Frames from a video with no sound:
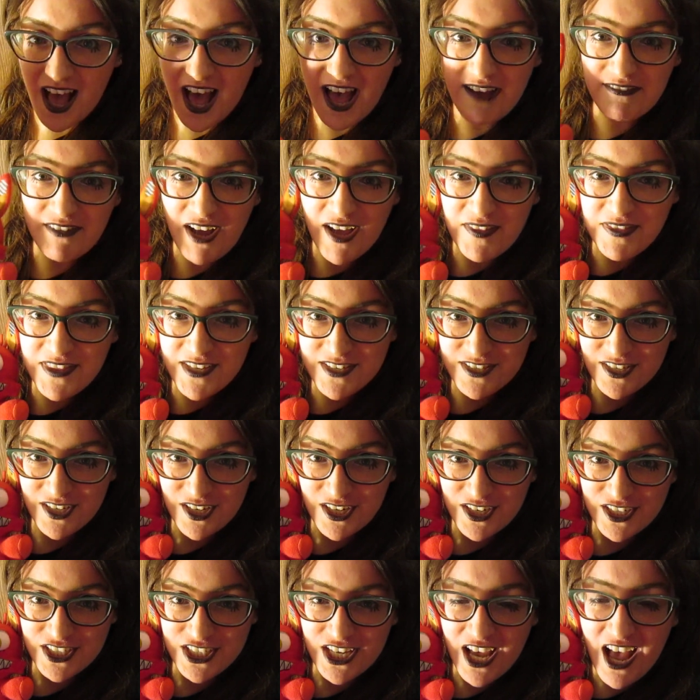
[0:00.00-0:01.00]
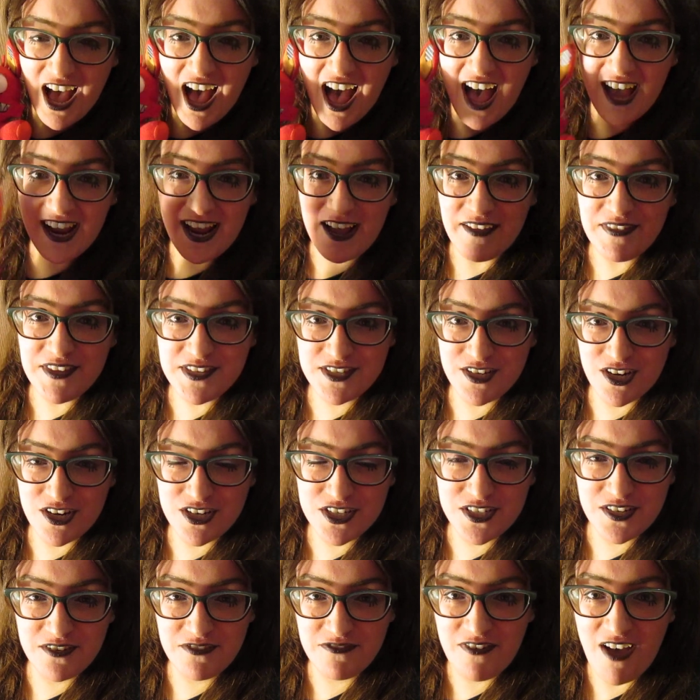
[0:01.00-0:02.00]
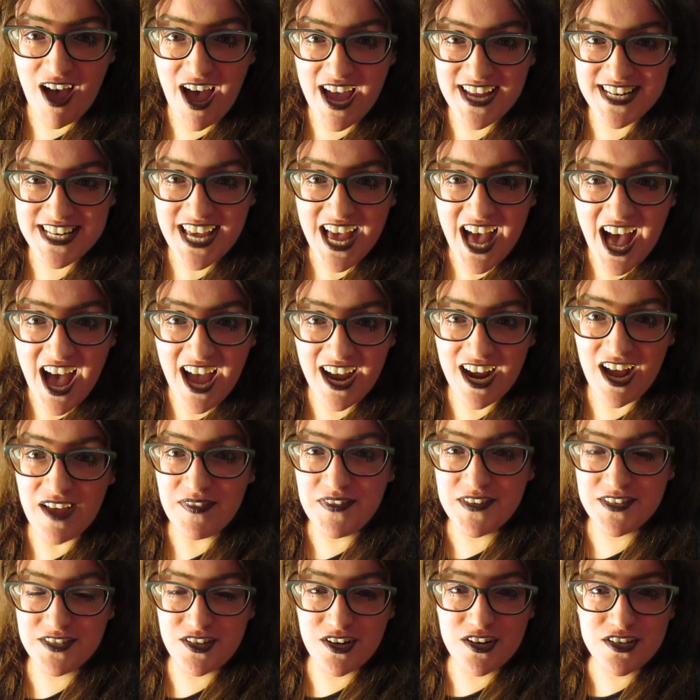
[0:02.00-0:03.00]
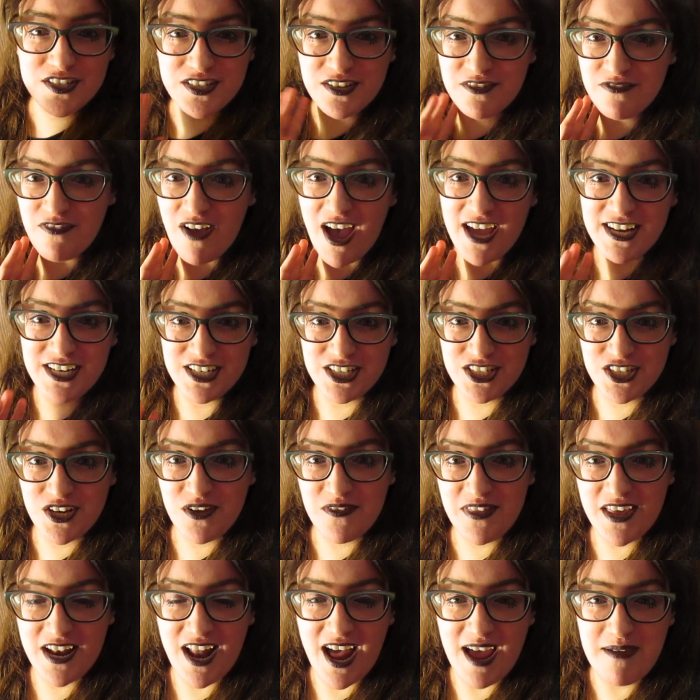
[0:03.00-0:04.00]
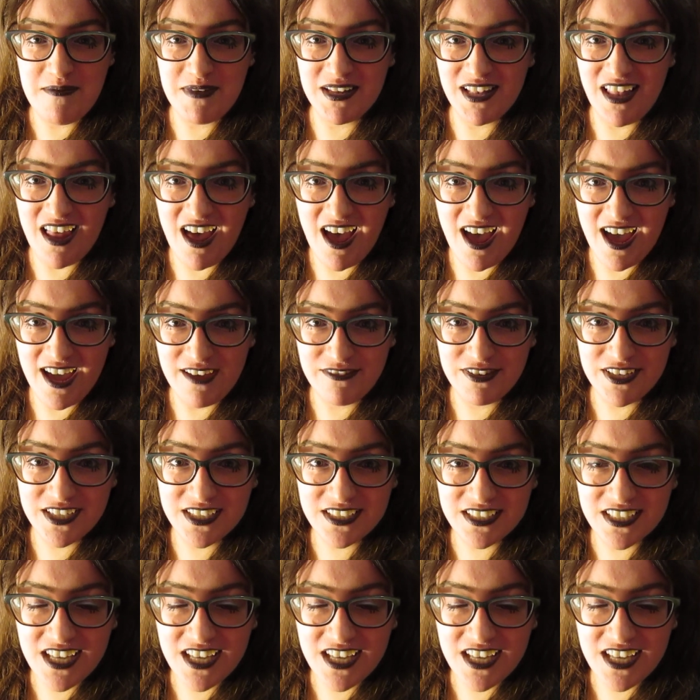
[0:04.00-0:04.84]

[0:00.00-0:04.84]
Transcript: I've got this urge. I got this urge to fight. I got this urge to fight and show that I'm alive.